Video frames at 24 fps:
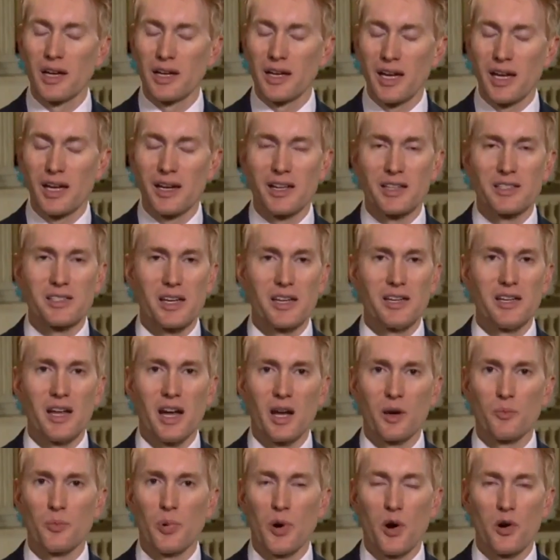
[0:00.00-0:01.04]
Again, it's a
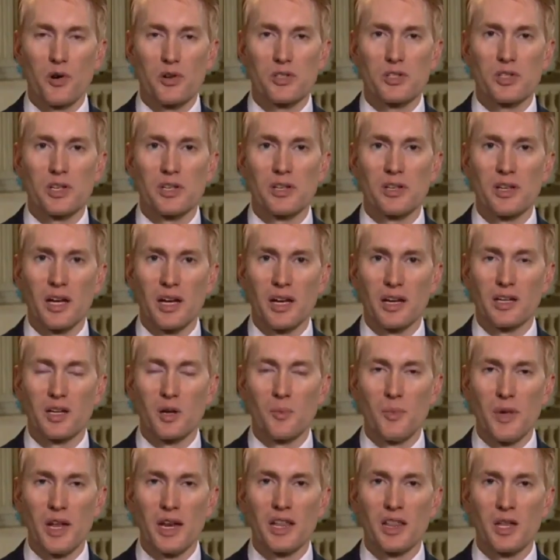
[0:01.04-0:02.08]
nonpartisan
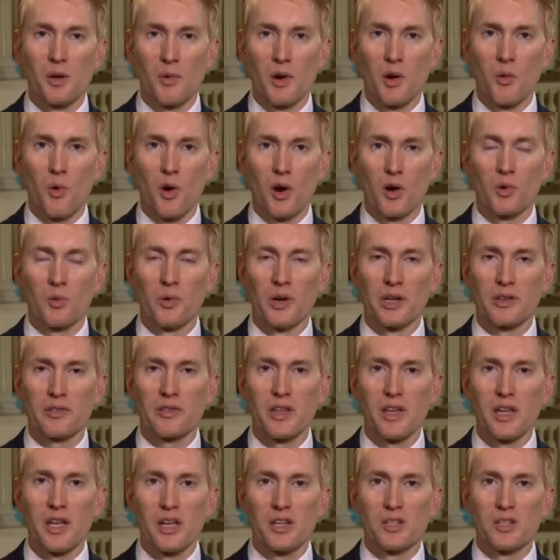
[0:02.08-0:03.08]
committee that we work with